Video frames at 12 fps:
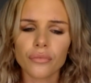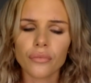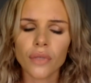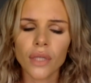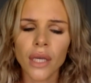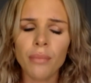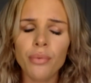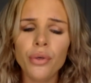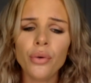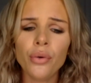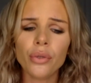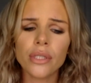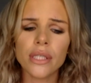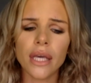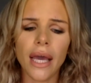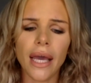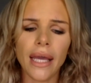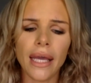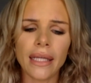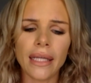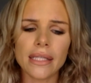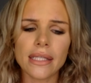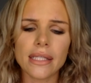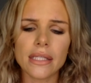abuse,
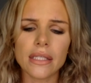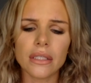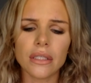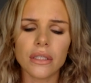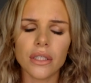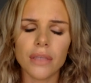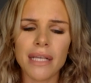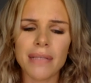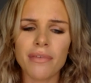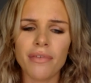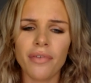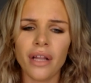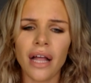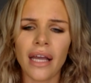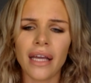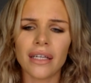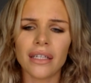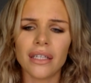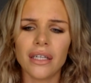it makes me feel like